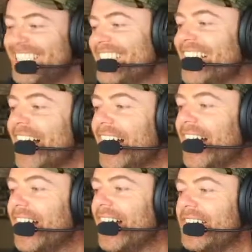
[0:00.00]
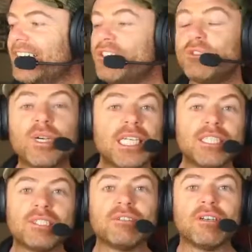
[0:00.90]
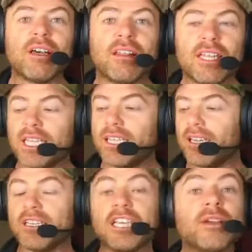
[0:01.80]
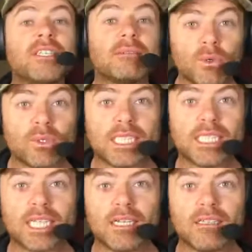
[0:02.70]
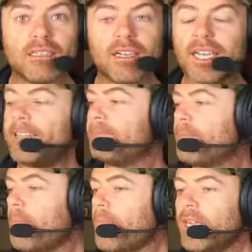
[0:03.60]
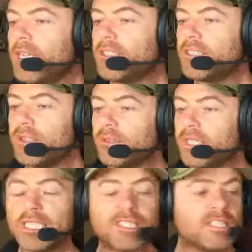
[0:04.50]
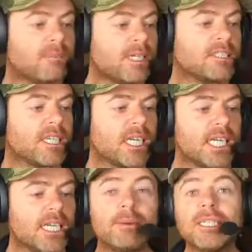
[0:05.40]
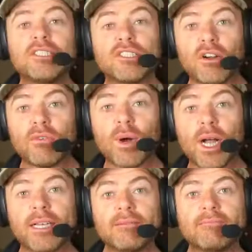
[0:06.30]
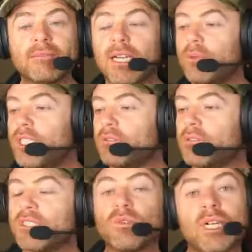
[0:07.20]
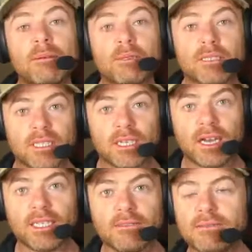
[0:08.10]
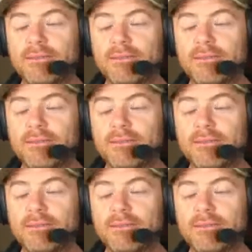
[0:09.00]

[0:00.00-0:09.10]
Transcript: And if you really do know nothing, then I can go into more detail, okay? So this is basically a piece of software that we use. It's called Ableton Live.